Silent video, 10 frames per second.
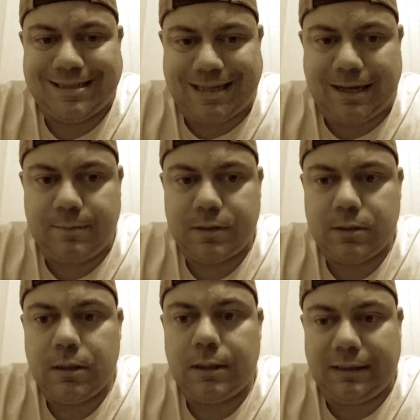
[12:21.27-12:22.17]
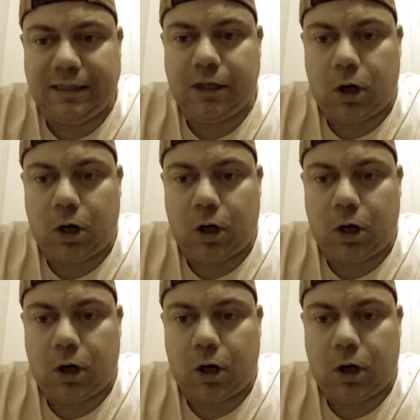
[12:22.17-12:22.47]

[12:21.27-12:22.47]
times league